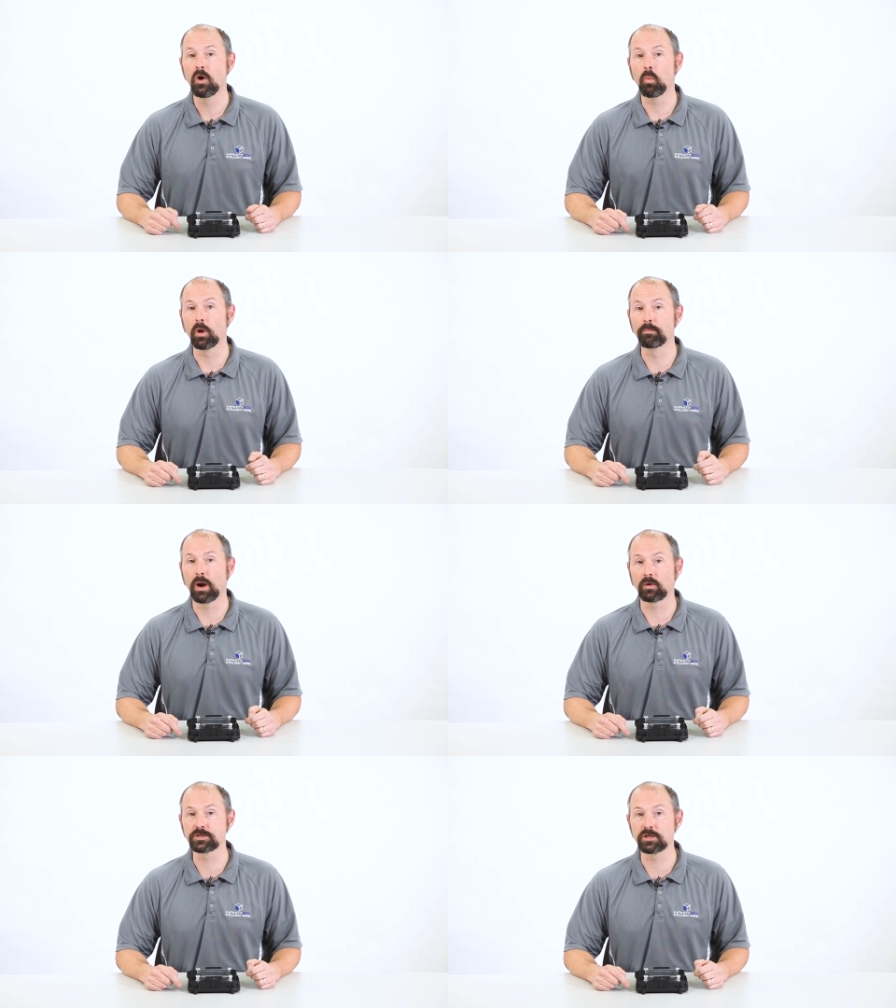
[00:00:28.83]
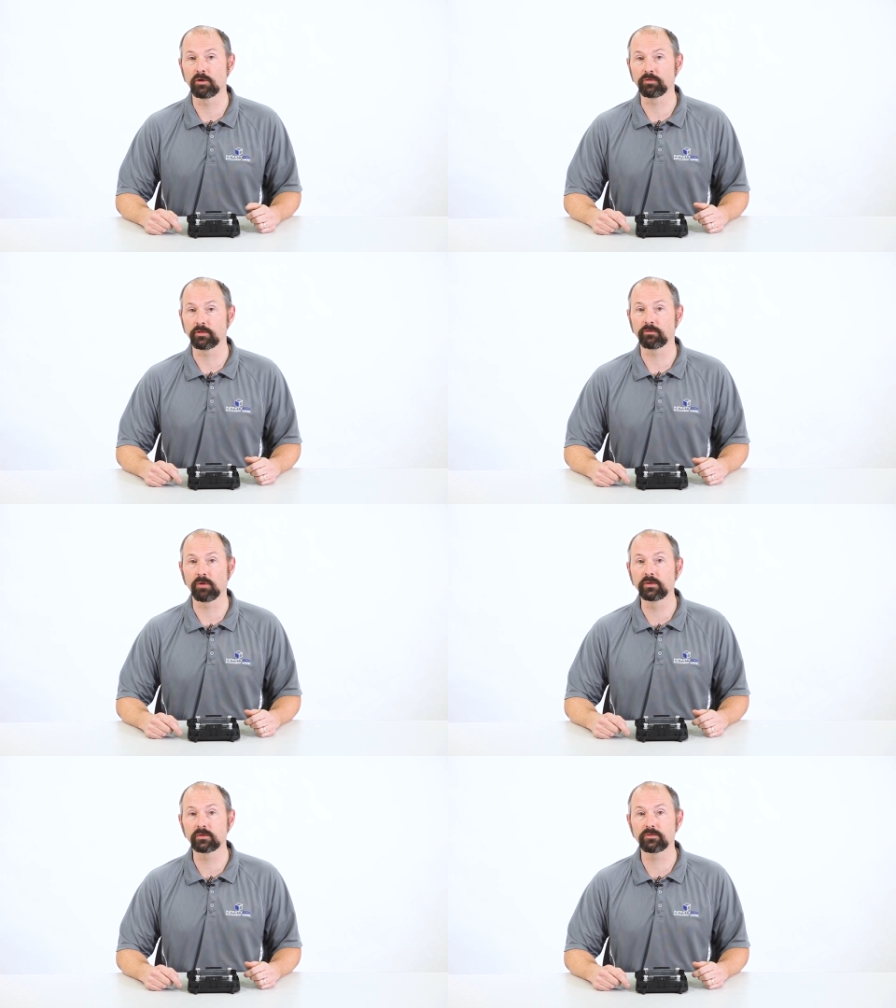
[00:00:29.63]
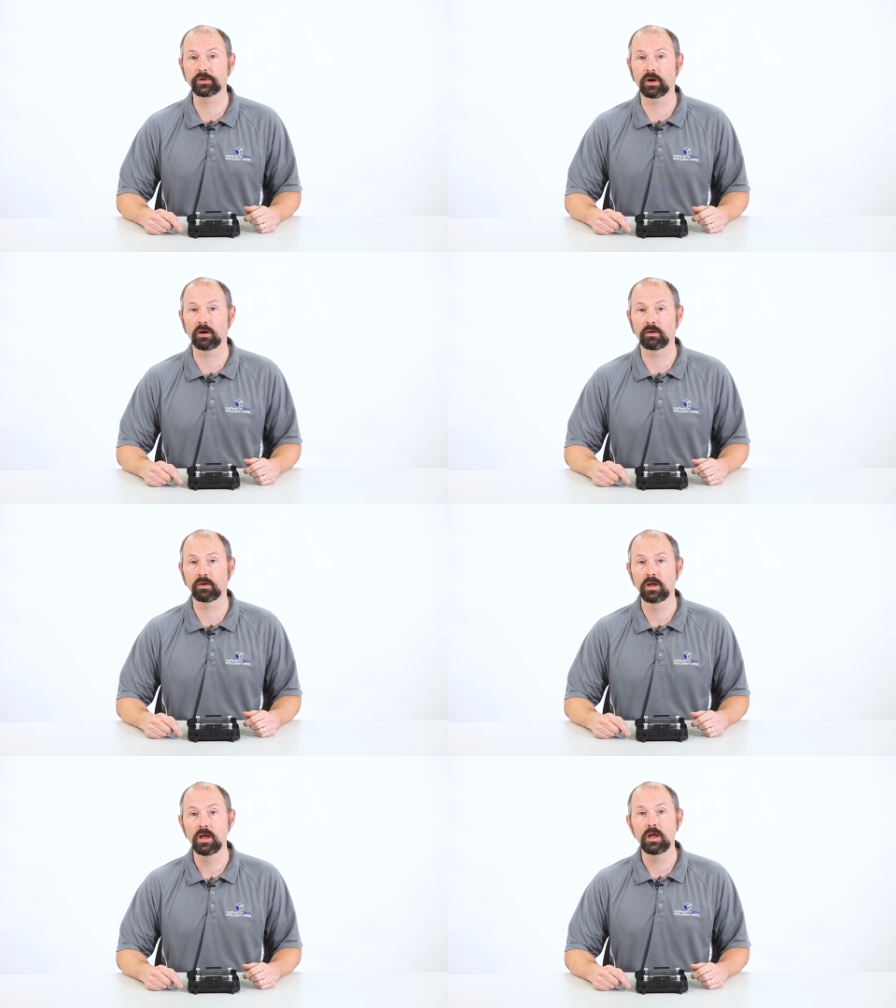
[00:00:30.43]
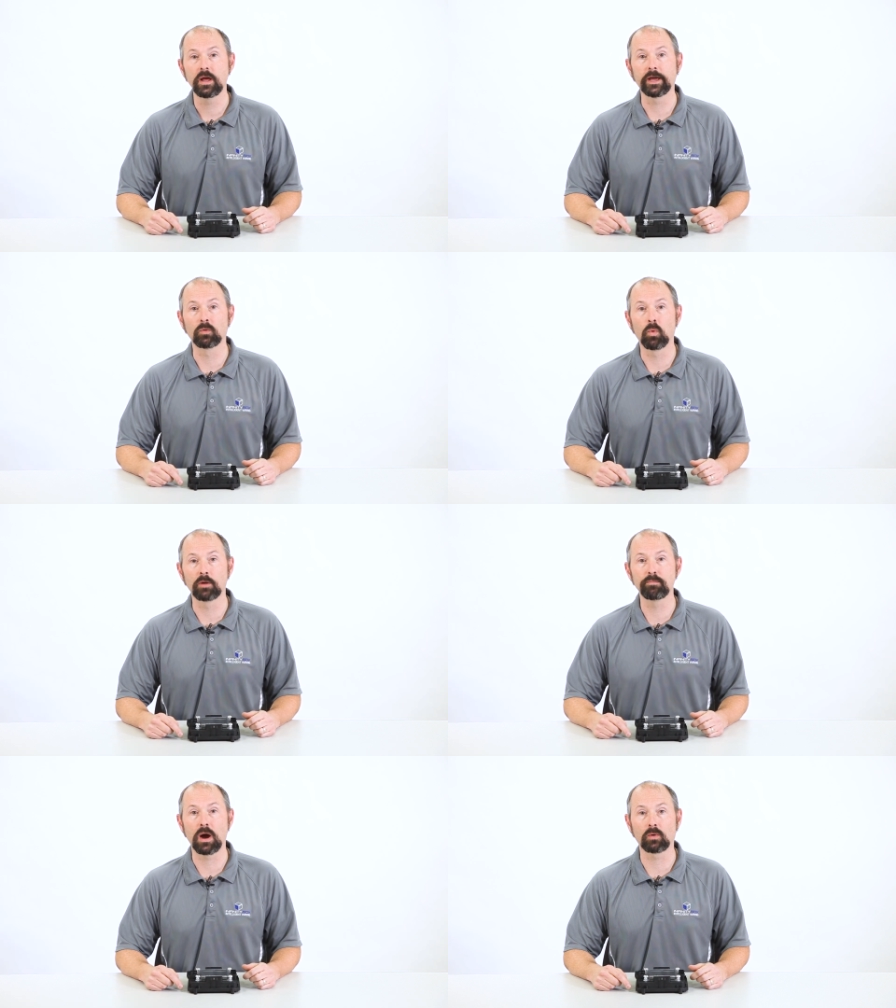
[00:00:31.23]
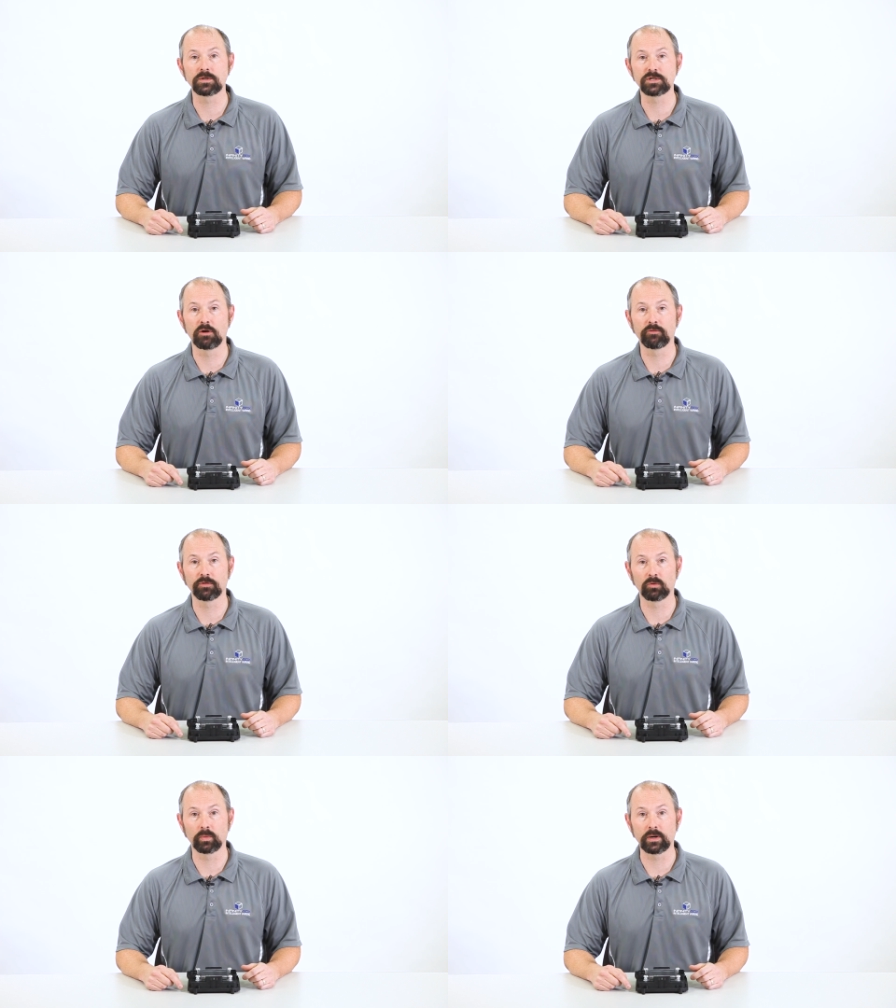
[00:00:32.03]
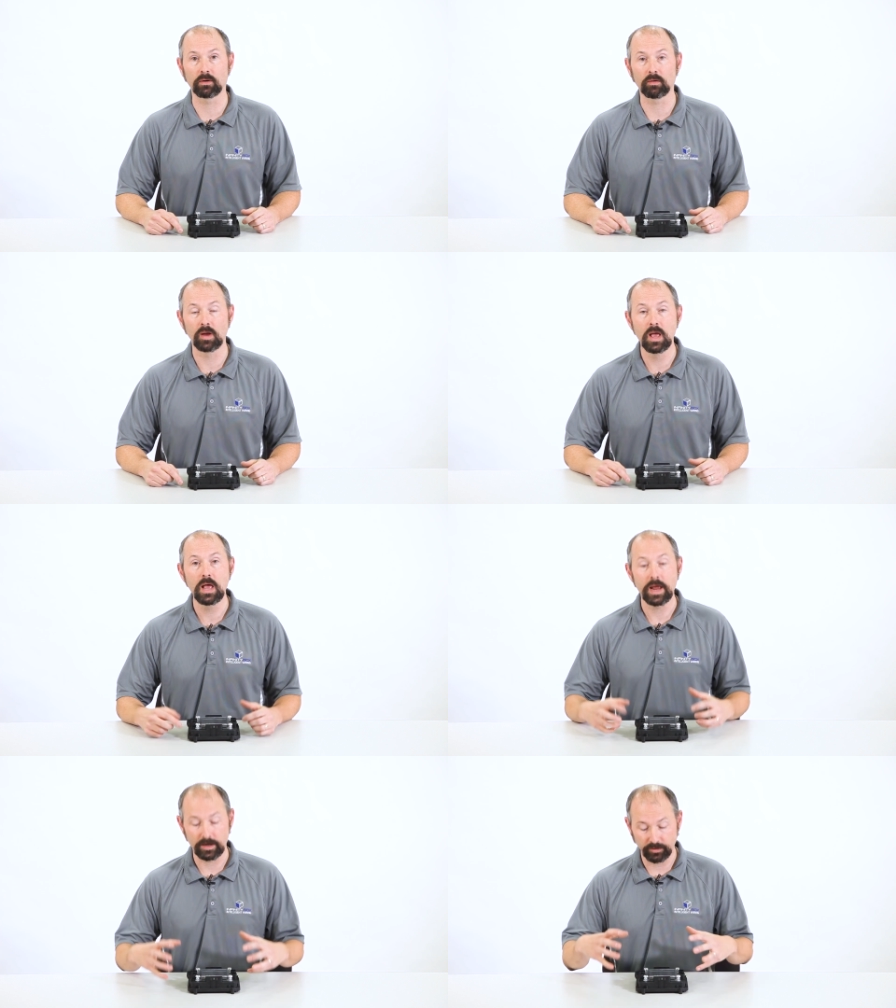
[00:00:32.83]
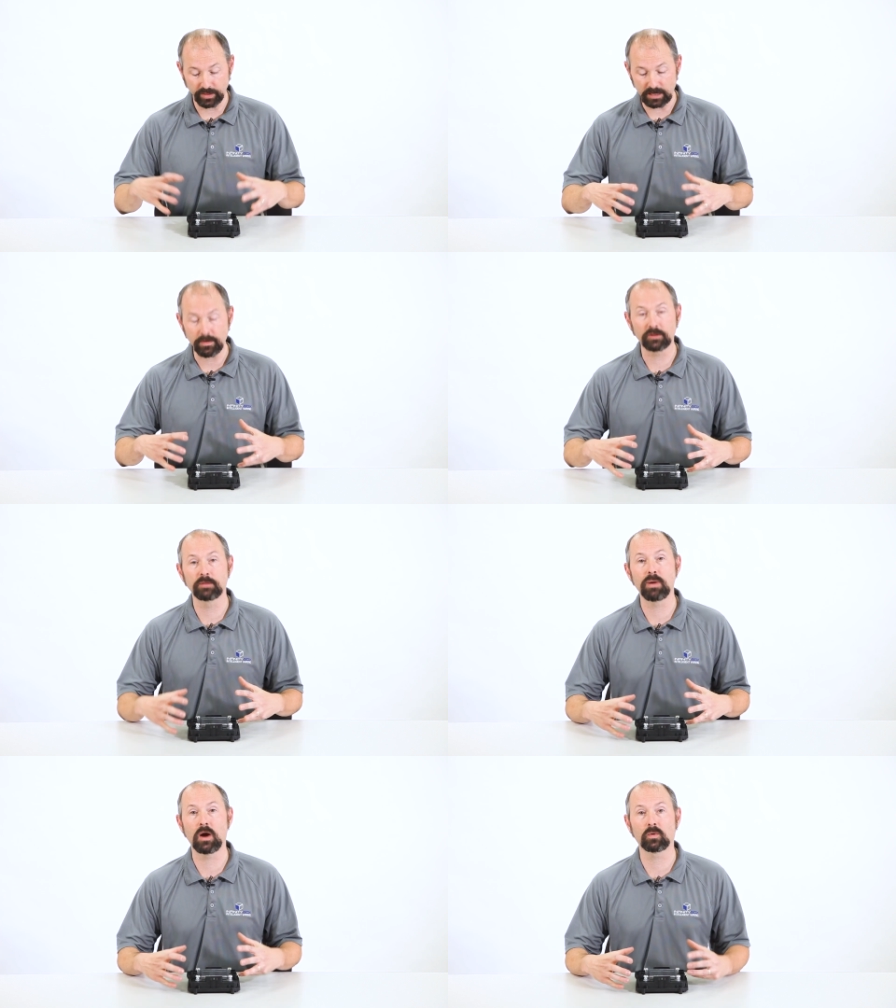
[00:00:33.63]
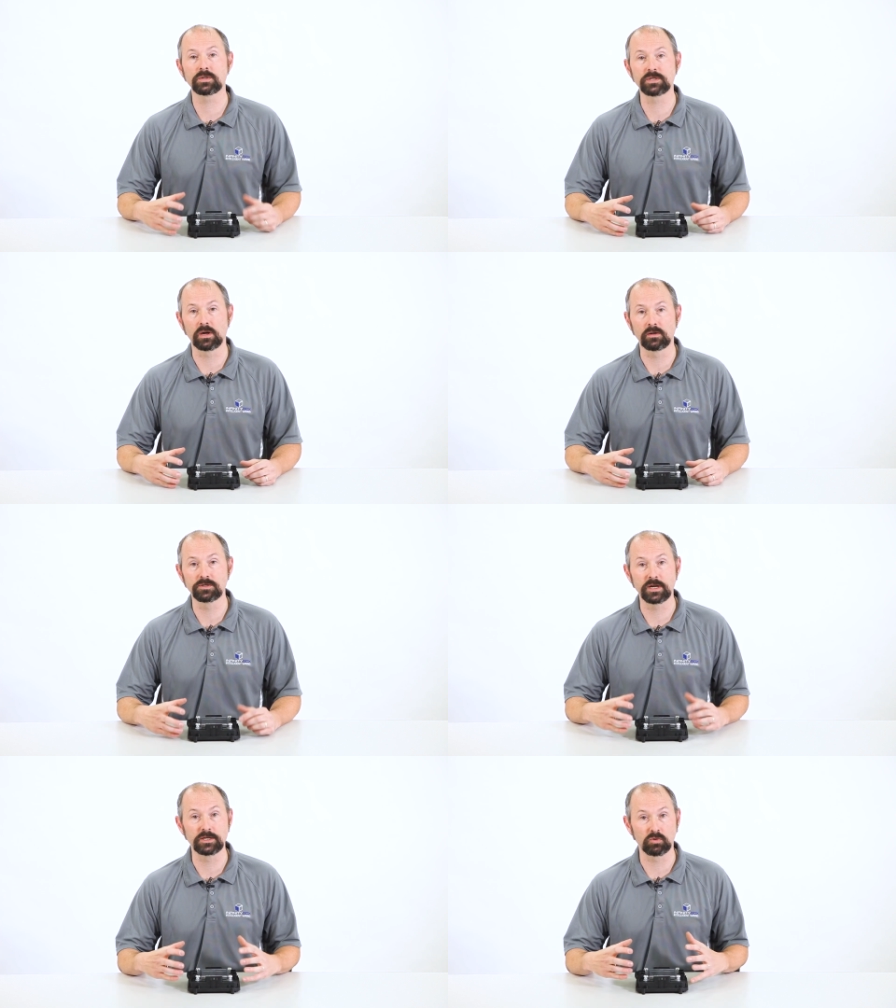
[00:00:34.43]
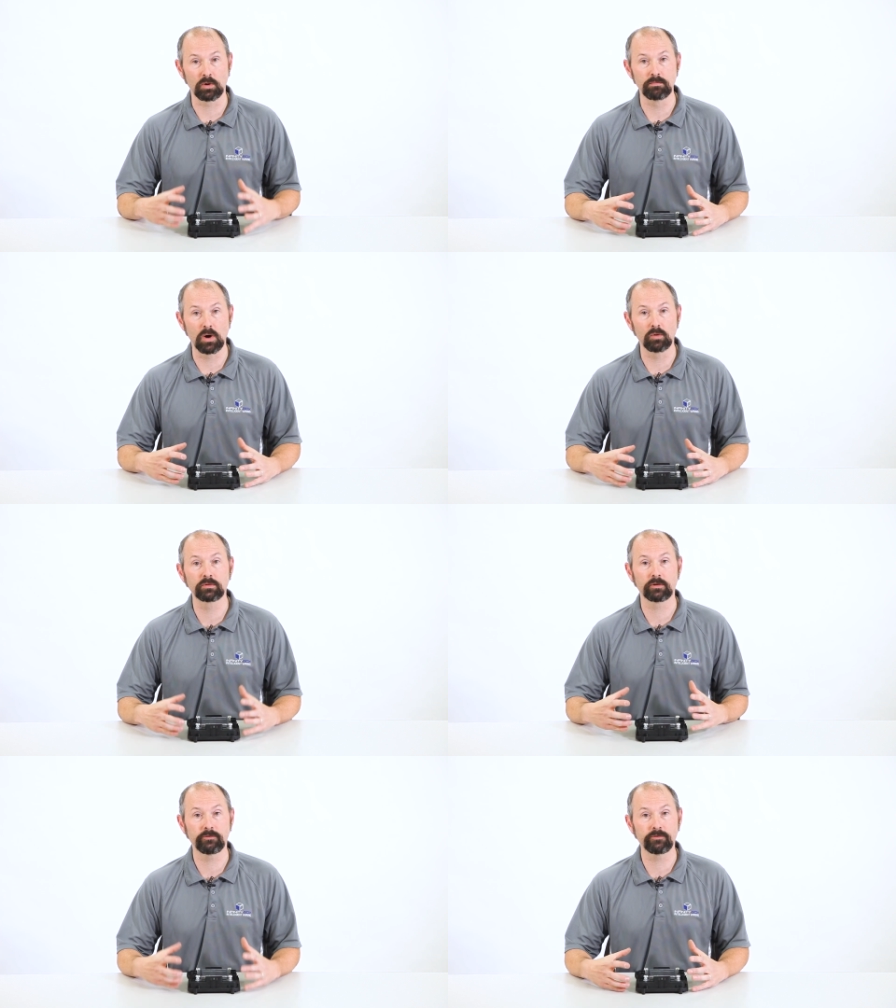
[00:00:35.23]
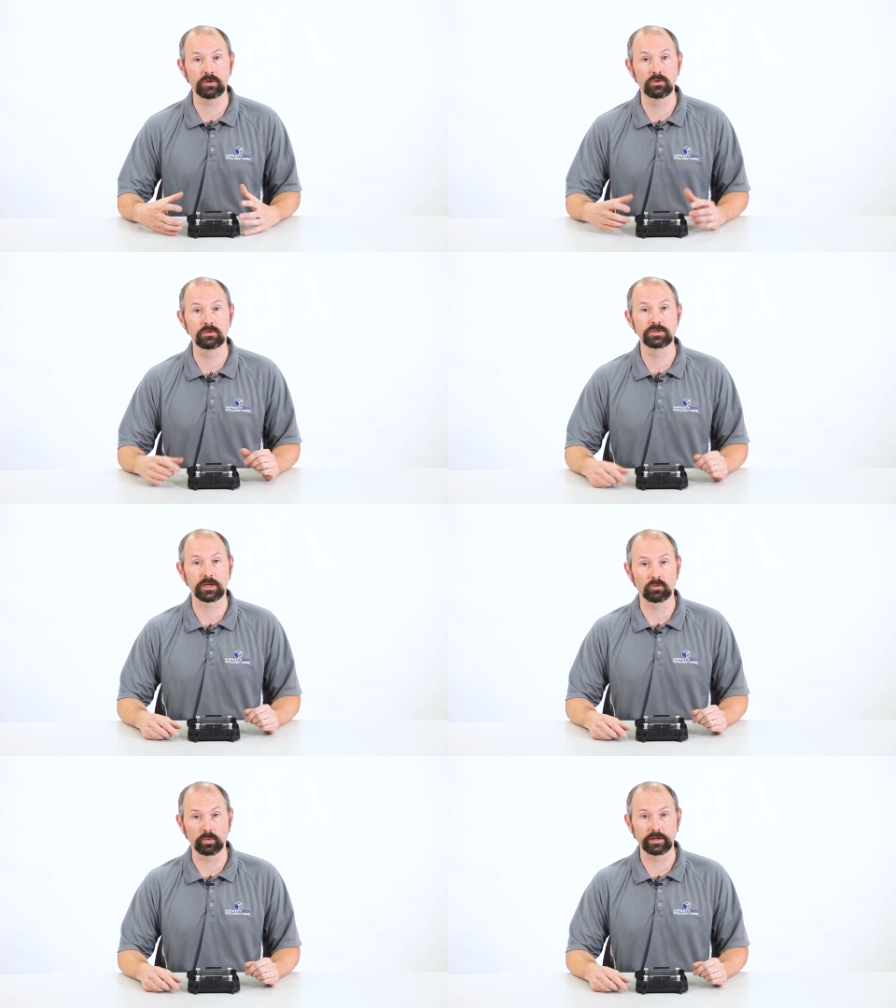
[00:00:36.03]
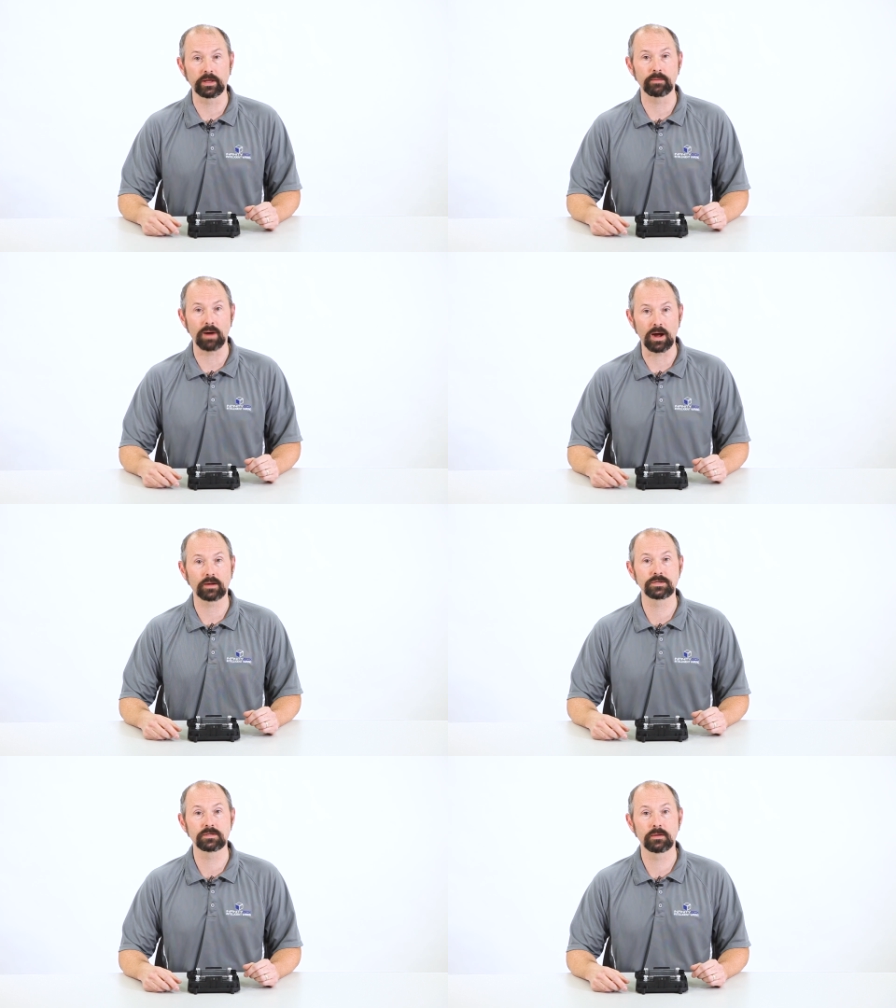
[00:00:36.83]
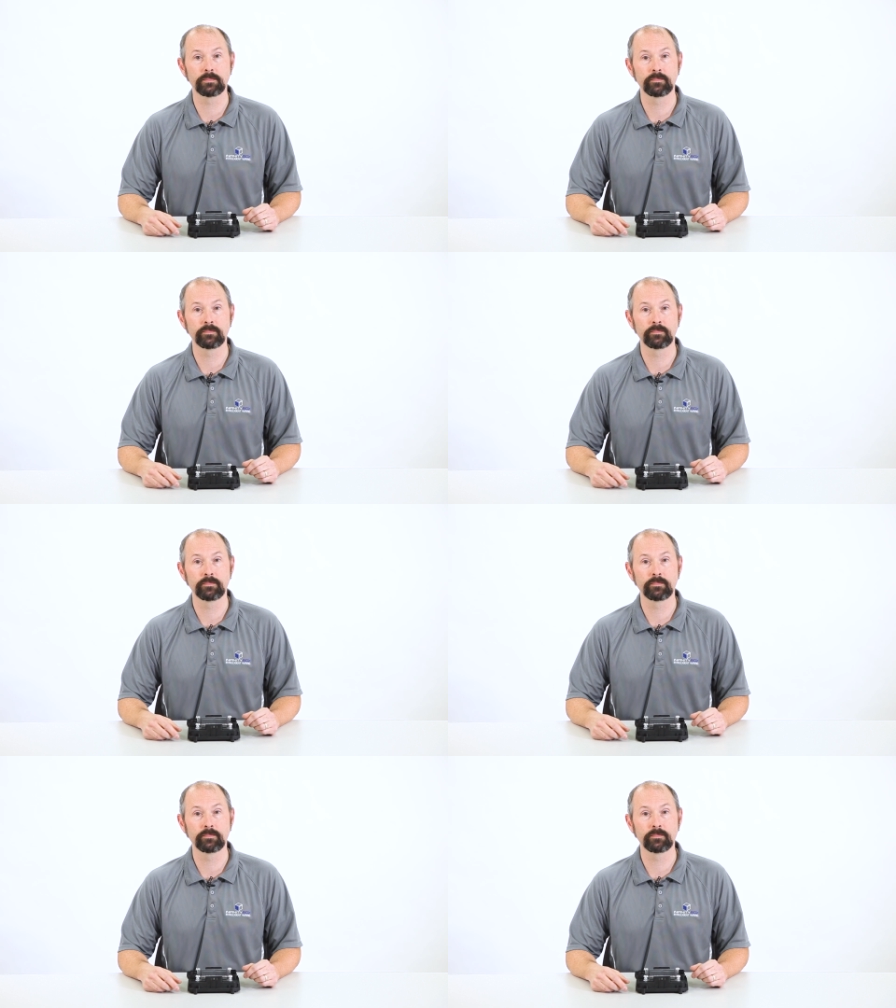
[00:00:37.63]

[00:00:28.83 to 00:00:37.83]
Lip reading: one power cell for the front of the car and one power cell for the rear. And think about the power cells as a remote fuse and relay box.